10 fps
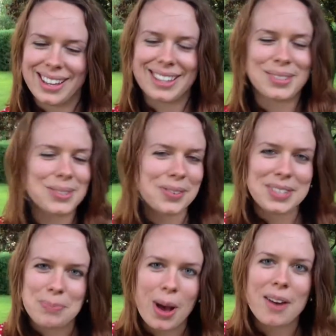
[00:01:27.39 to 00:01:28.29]
This is
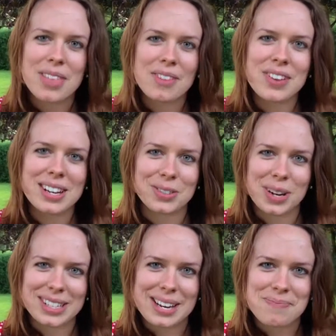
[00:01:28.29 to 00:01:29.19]
obviously part of their fitness
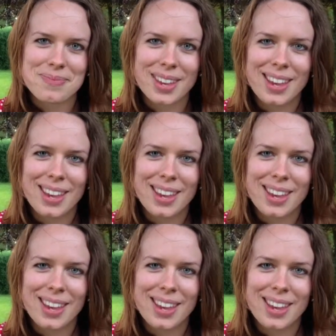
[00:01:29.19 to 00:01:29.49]
regime.